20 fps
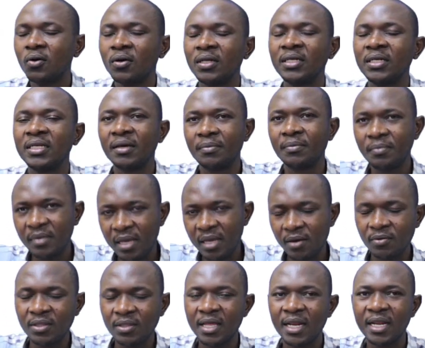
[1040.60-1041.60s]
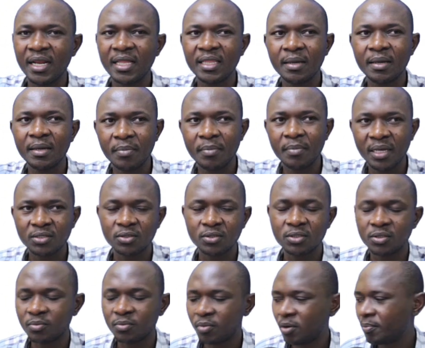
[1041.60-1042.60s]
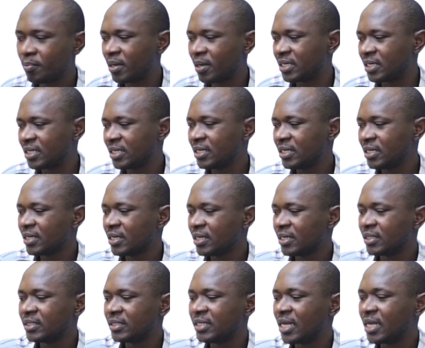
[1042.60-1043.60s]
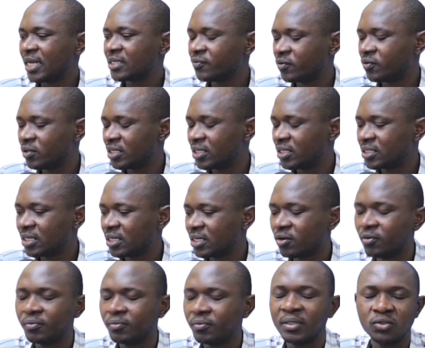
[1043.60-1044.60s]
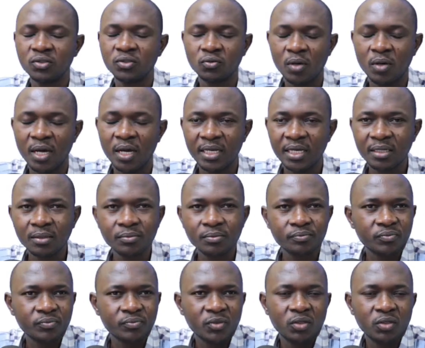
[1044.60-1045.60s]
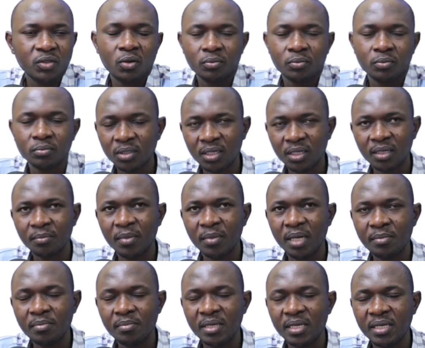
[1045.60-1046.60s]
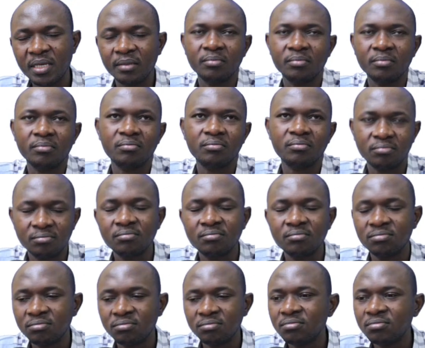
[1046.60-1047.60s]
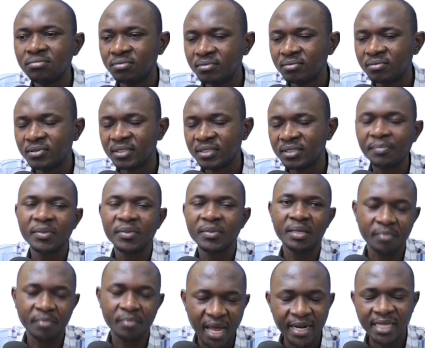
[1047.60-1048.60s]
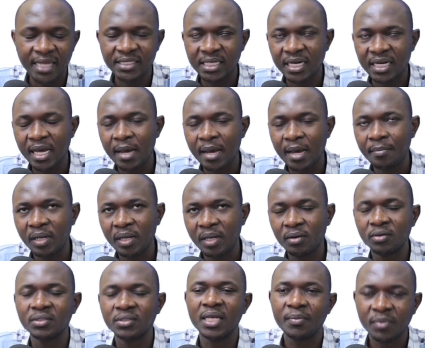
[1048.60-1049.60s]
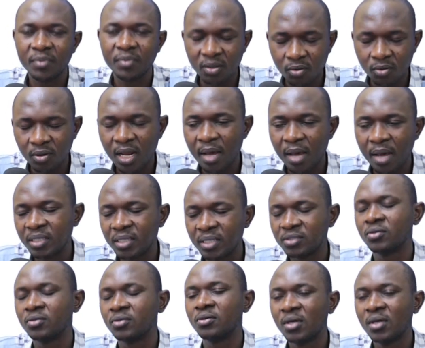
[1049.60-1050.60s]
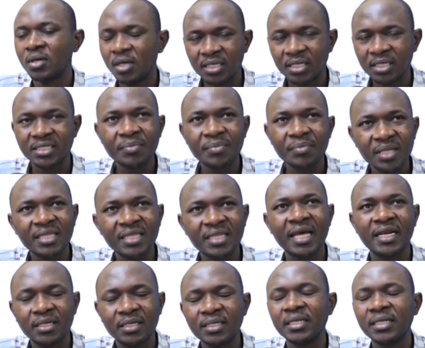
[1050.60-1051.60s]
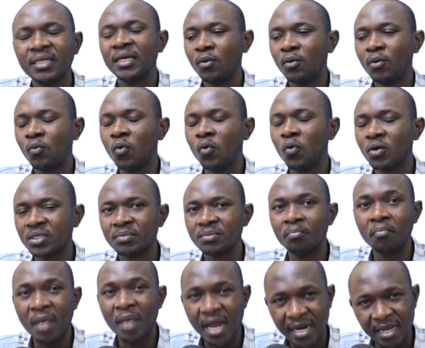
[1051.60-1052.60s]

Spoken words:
maybe something bad doesn't happen or something good happens, or something that was mandatory, was very important that you do. So we can say that